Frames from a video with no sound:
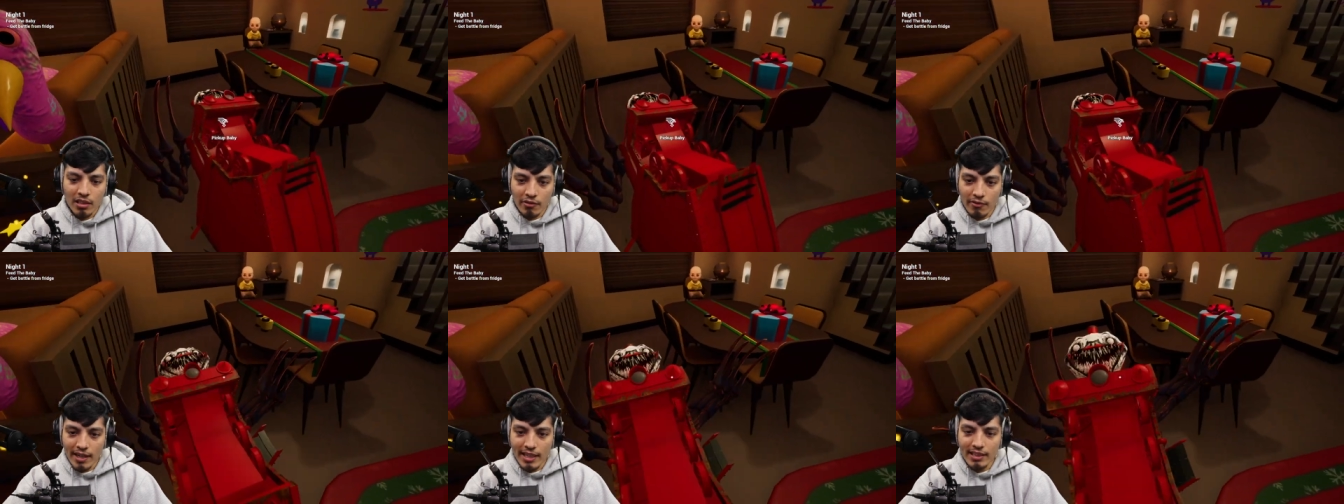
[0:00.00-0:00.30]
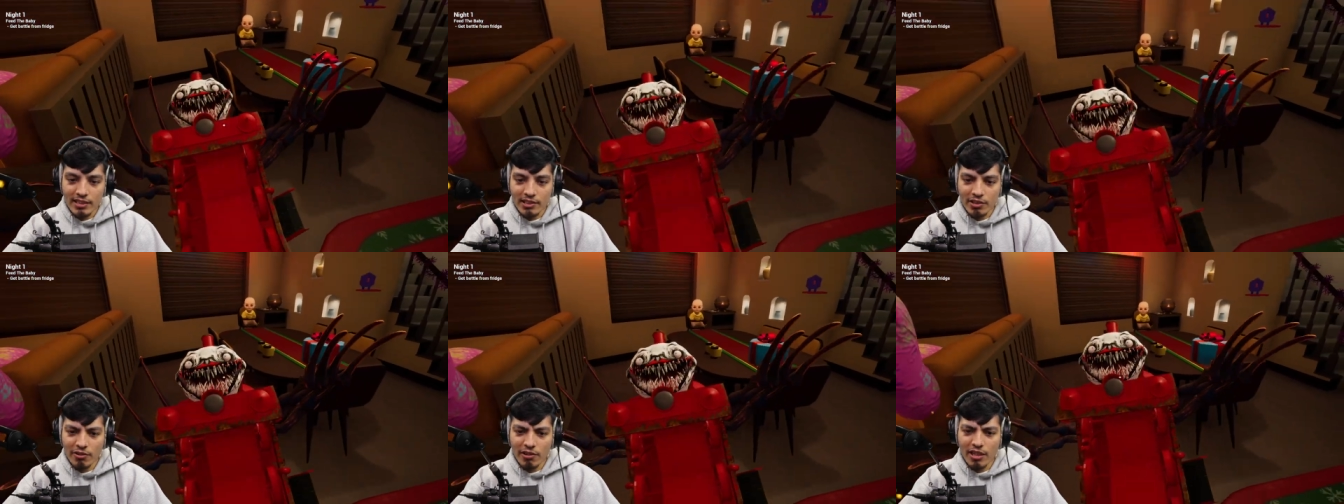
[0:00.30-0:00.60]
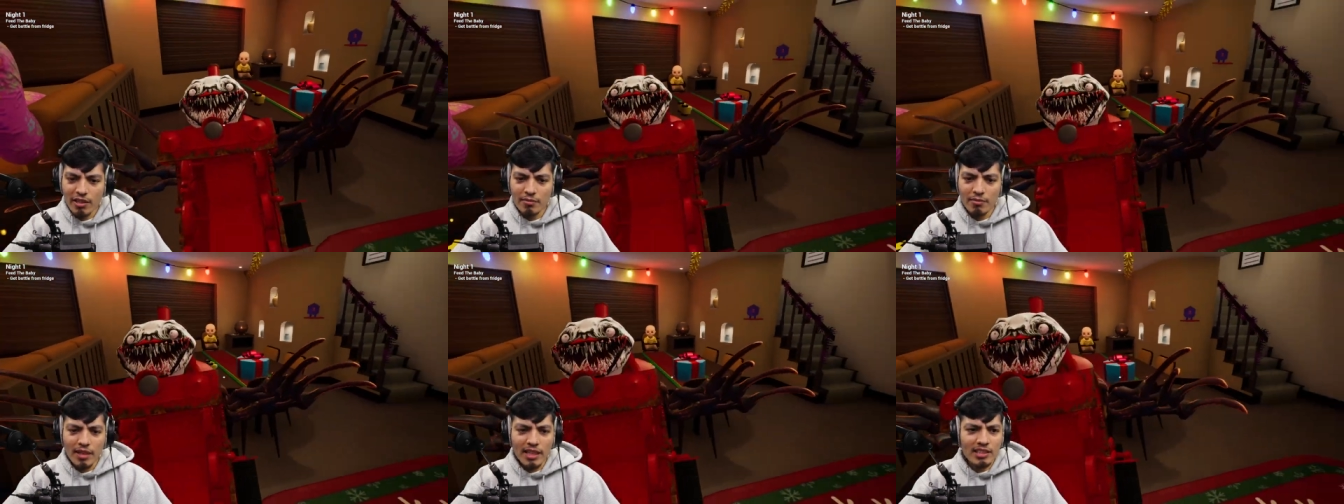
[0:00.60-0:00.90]
All right,
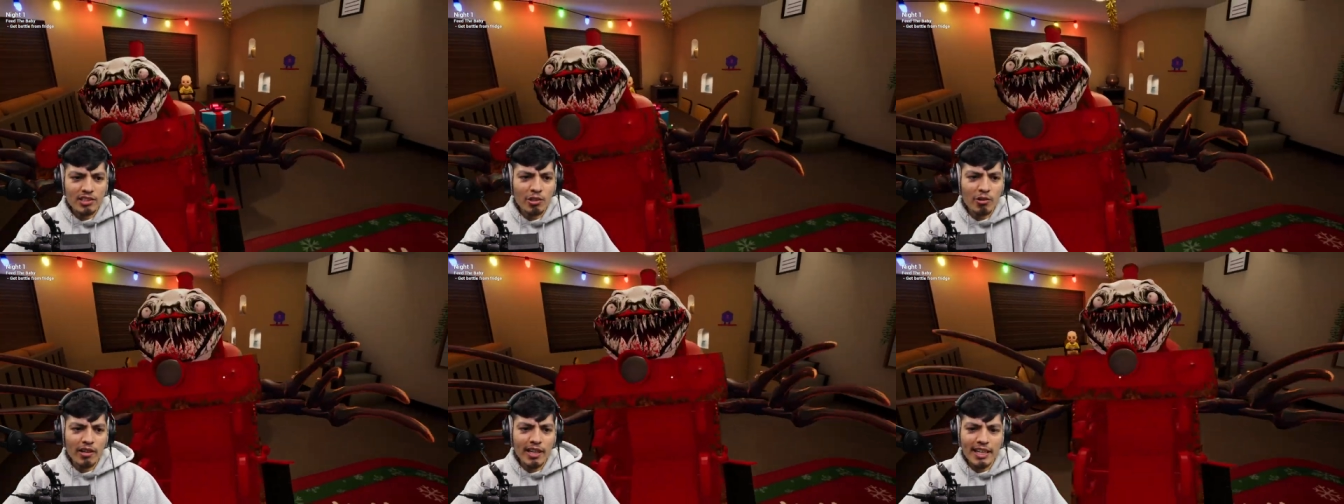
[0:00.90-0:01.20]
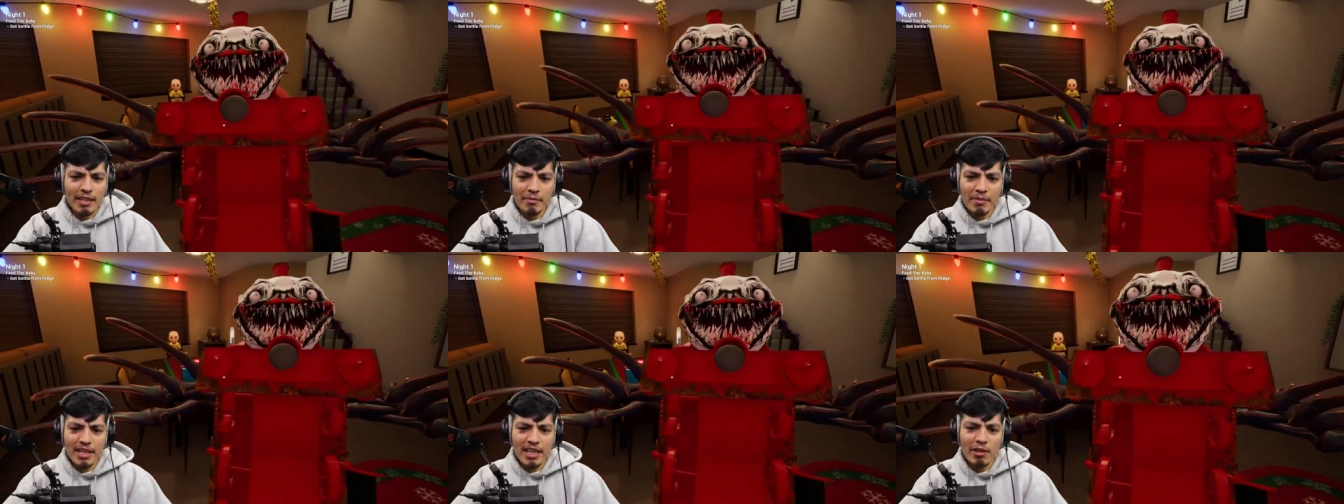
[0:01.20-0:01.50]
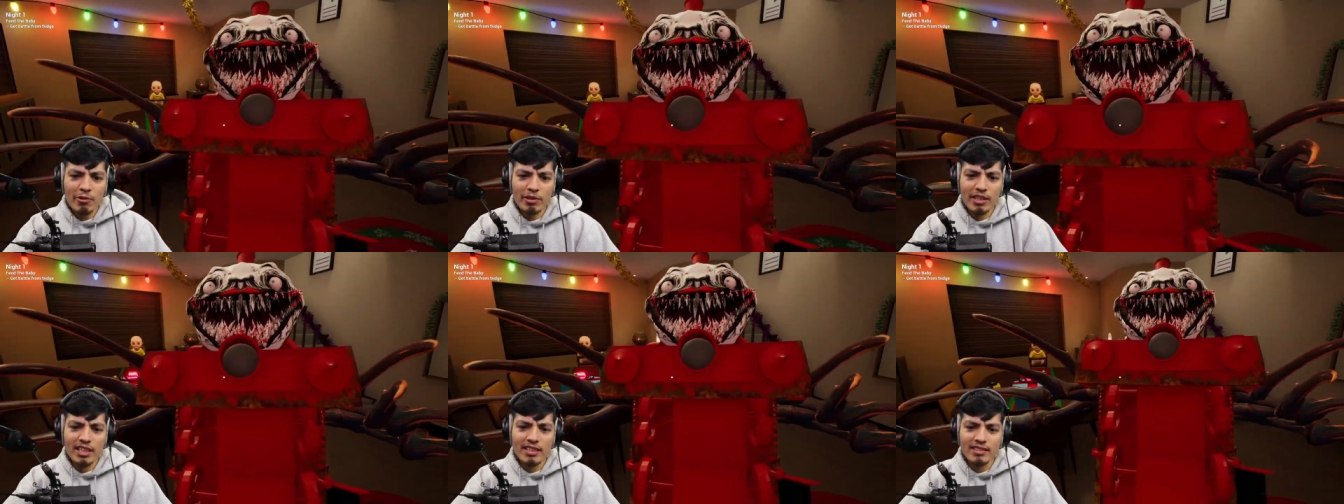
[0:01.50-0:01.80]
so um, let's go ahead and
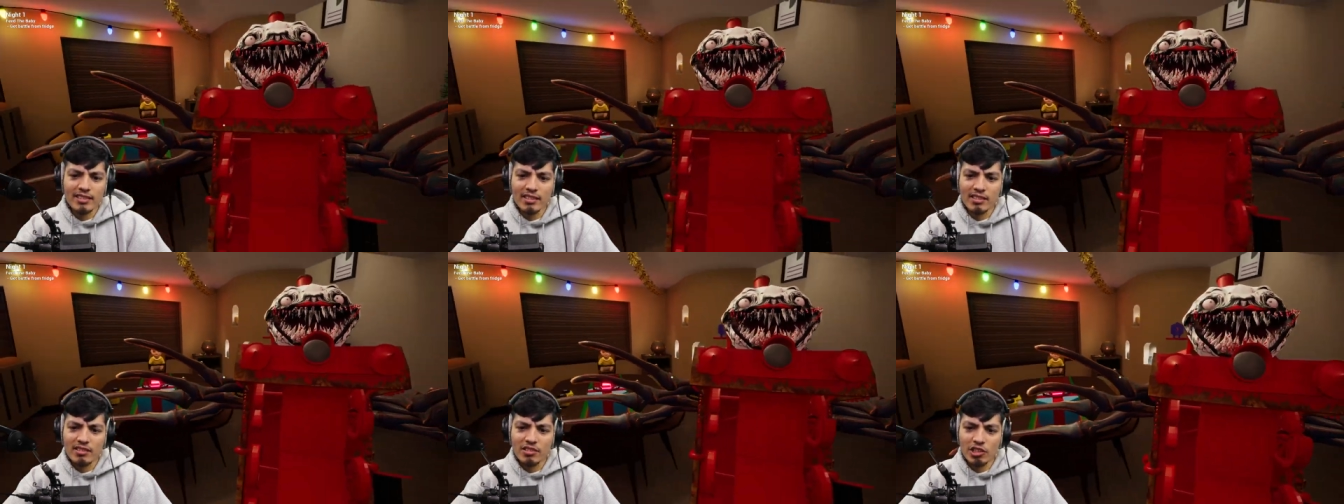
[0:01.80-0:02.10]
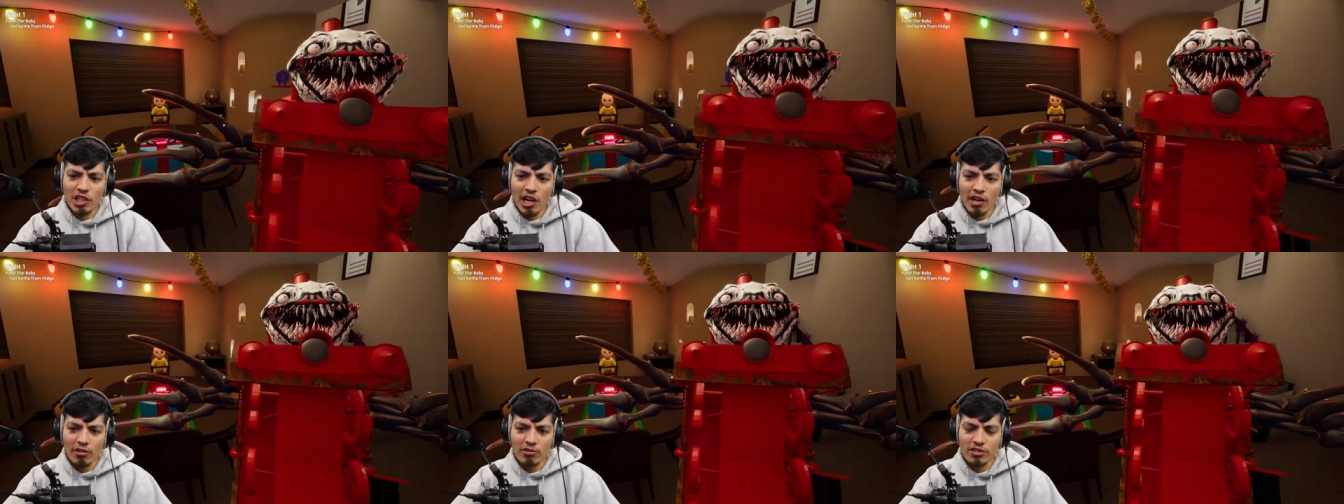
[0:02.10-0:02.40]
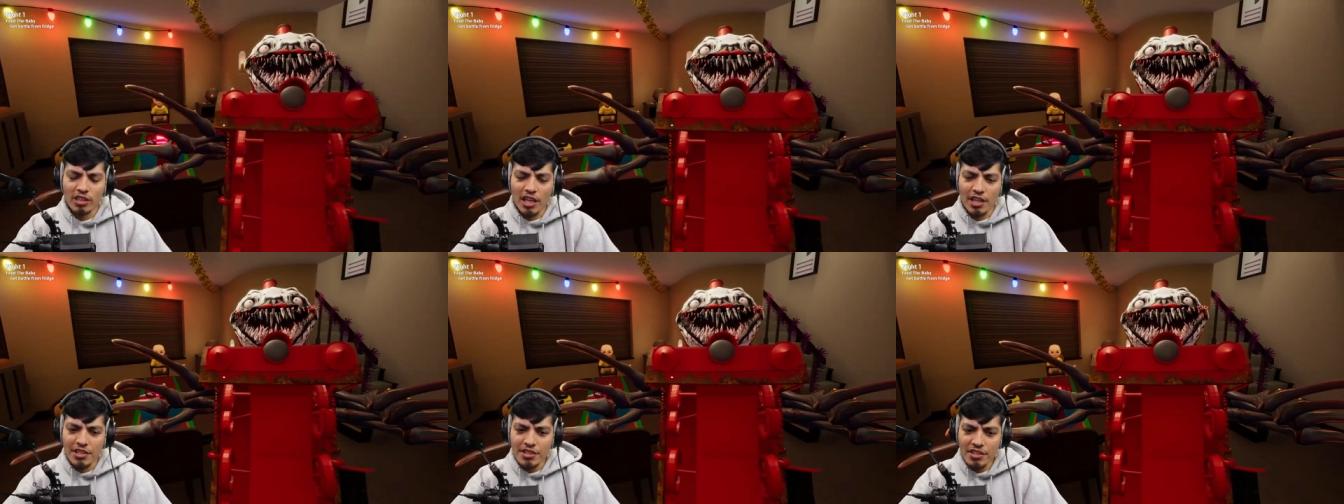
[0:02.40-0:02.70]
begin with this.
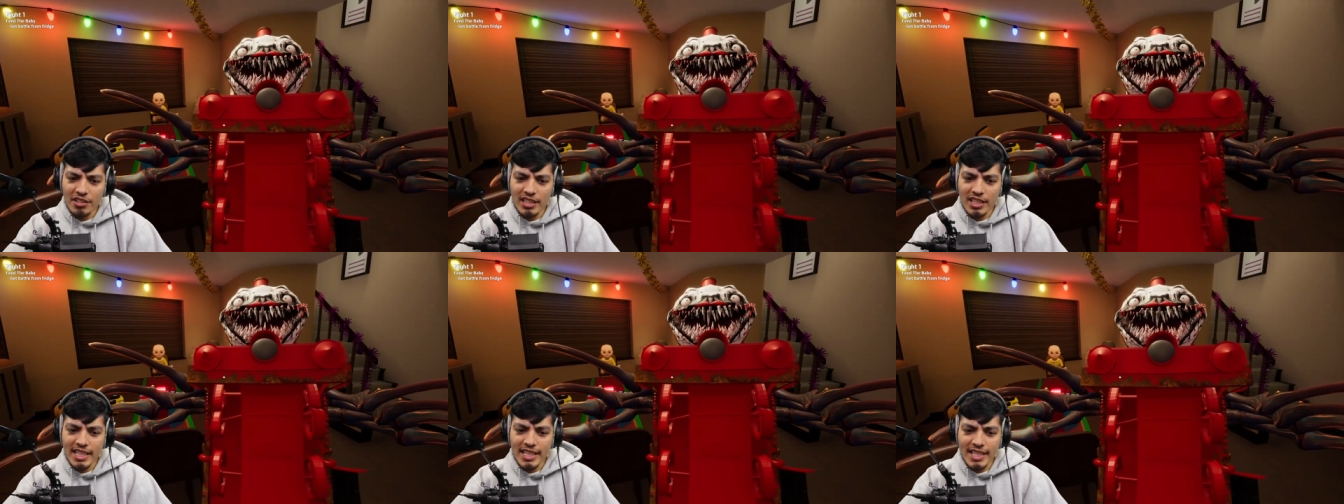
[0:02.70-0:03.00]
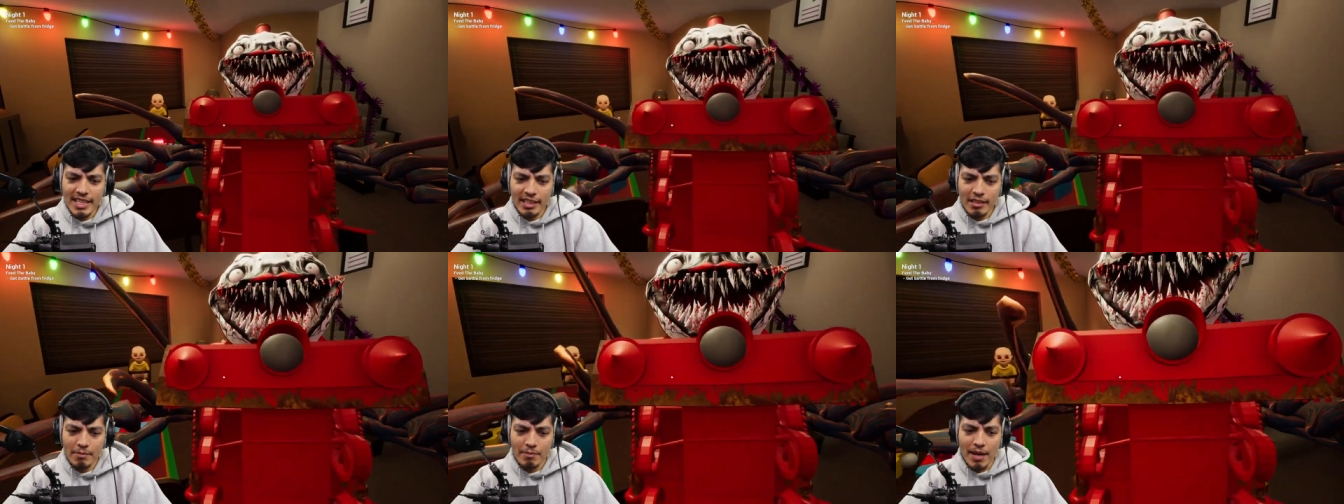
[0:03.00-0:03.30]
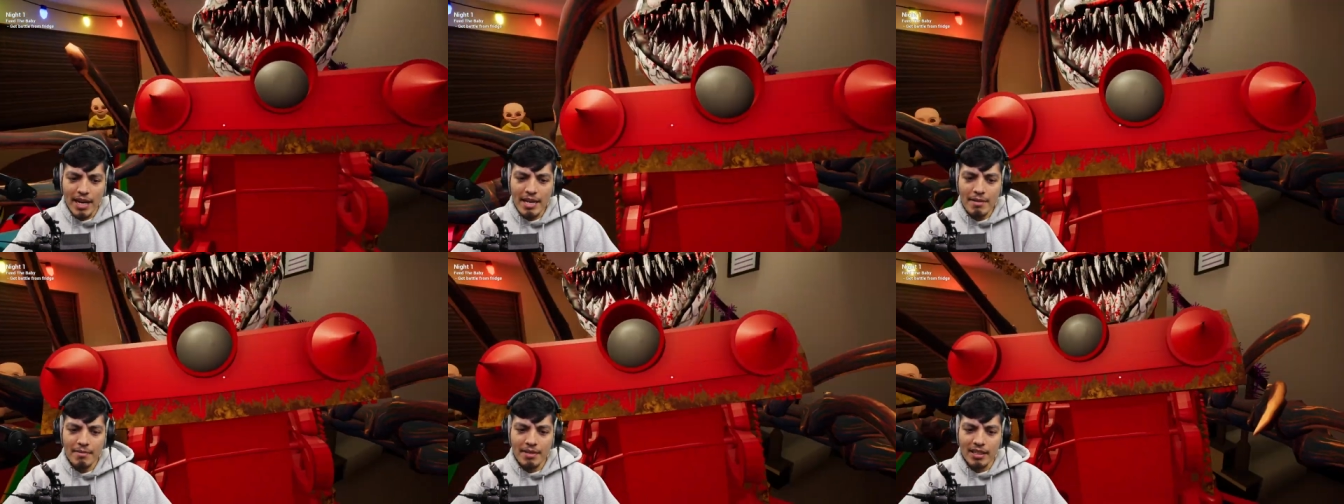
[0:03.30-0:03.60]
Charles, are you gonna eat the
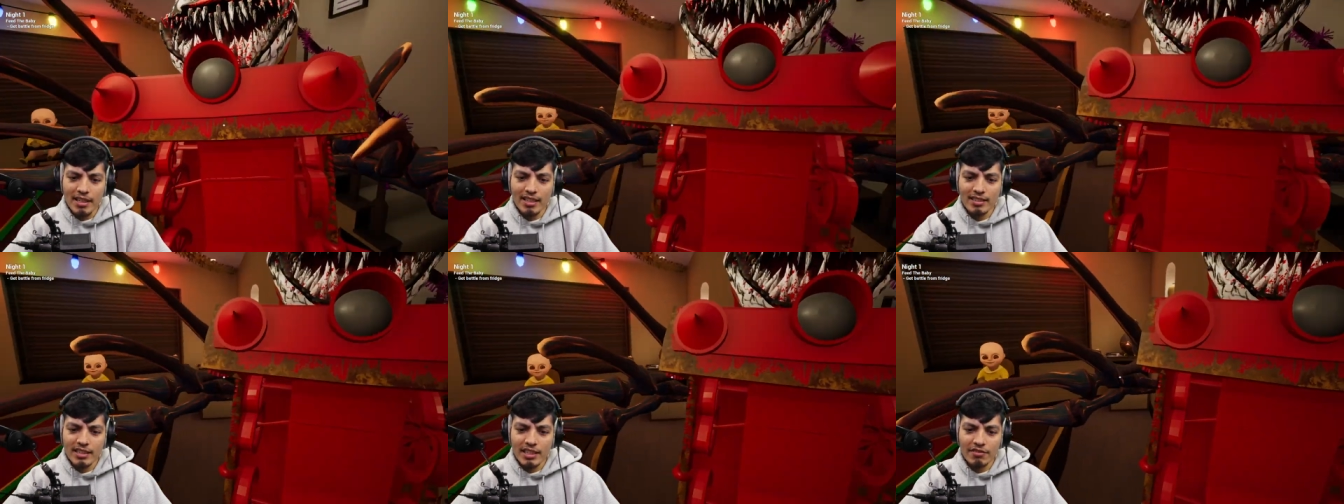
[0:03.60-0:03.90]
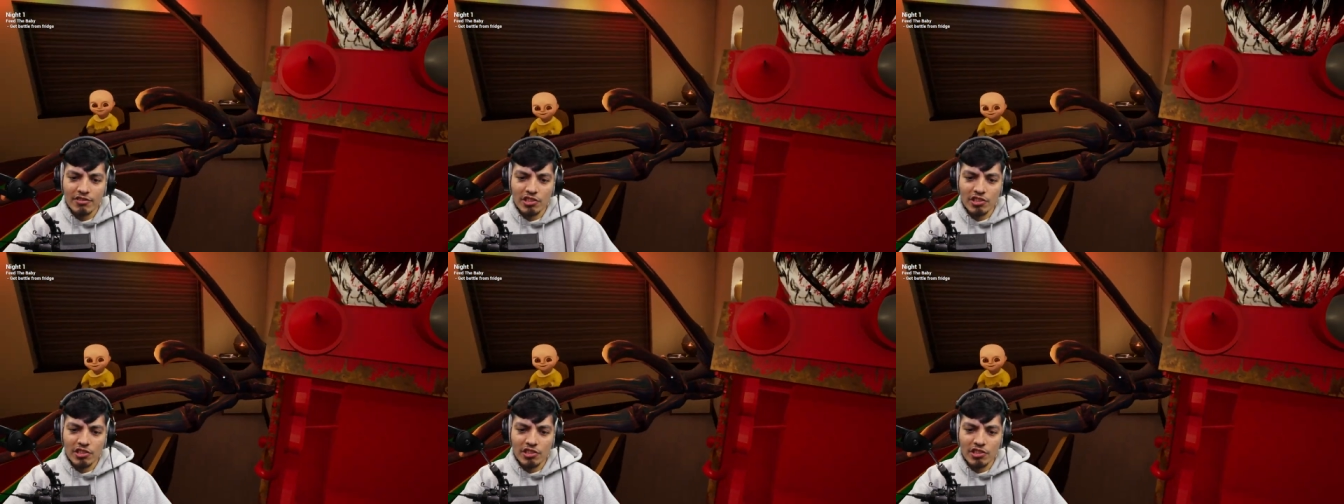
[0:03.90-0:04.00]
baby? Let's